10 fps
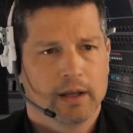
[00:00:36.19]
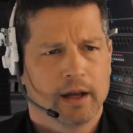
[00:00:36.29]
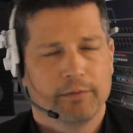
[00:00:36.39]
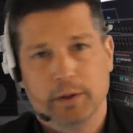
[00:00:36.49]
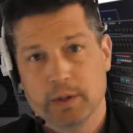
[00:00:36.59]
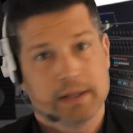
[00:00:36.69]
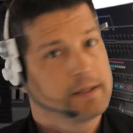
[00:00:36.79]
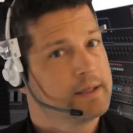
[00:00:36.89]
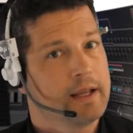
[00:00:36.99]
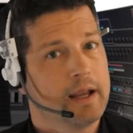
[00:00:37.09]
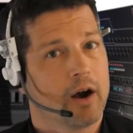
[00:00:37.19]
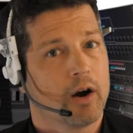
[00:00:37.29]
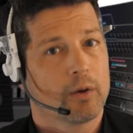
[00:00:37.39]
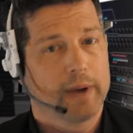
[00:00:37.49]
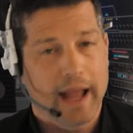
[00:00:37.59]
Now, if you didn't see
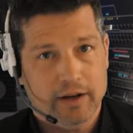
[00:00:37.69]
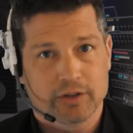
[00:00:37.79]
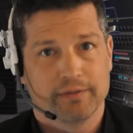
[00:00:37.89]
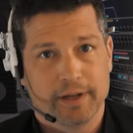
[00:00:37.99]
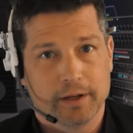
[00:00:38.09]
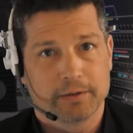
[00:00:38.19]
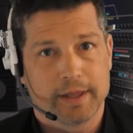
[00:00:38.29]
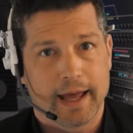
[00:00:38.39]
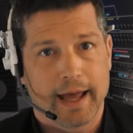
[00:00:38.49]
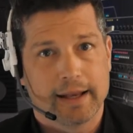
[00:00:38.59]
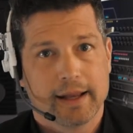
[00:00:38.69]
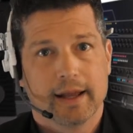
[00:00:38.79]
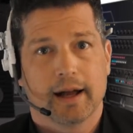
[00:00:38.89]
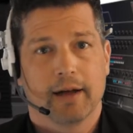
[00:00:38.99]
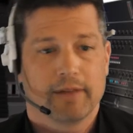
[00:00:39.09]
our reaction video to that,
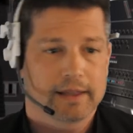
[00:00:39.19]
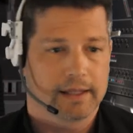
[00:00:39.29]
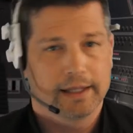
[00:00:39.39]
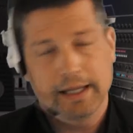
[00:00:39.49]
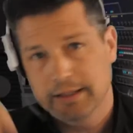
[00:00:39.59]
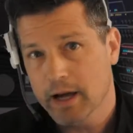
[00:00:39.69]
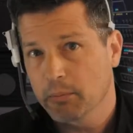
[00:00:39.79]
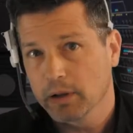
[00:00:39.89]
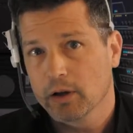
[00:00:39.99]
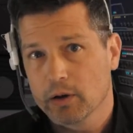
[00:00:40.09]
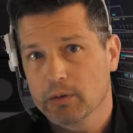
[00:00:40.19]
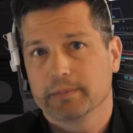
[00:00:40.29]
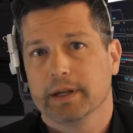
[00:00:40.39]
I've got the link down below.